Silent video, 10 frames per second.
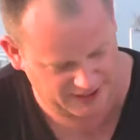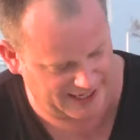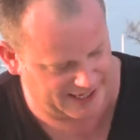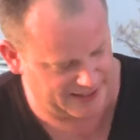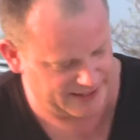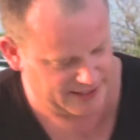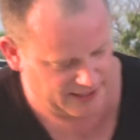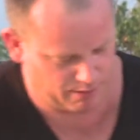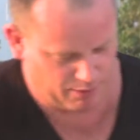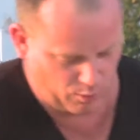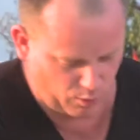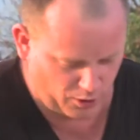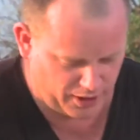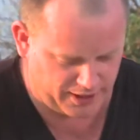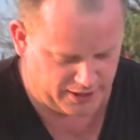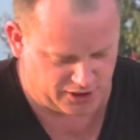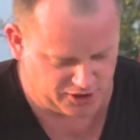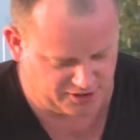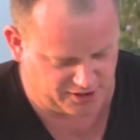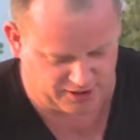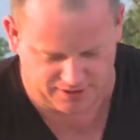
gonna add a little bit of water just to